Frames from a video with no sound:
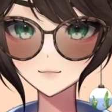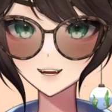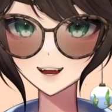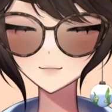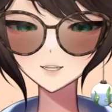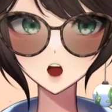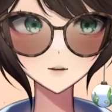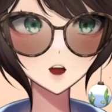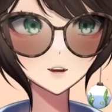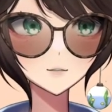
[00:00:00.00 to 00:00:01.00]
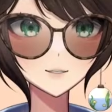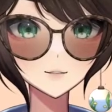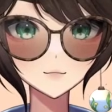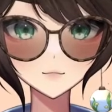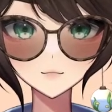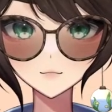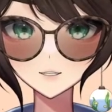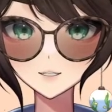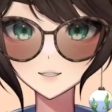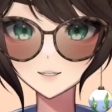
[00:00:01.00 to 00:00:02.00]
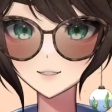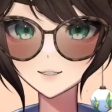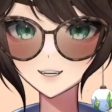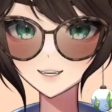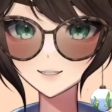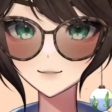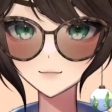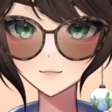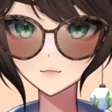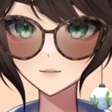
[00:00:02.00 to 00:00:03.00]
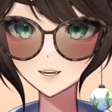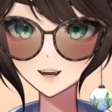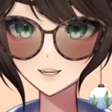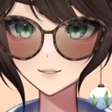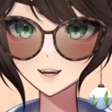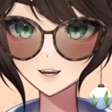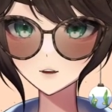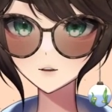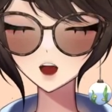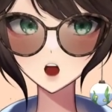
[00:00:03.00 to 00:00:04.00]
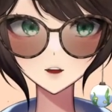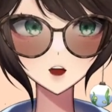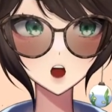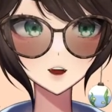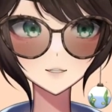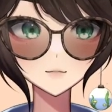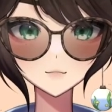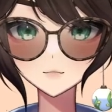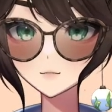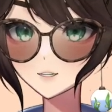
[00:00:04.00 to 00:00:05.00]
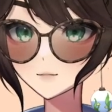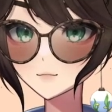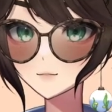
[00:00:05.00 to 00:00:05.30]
YouTube. I got super lucky because I think people also like did supas,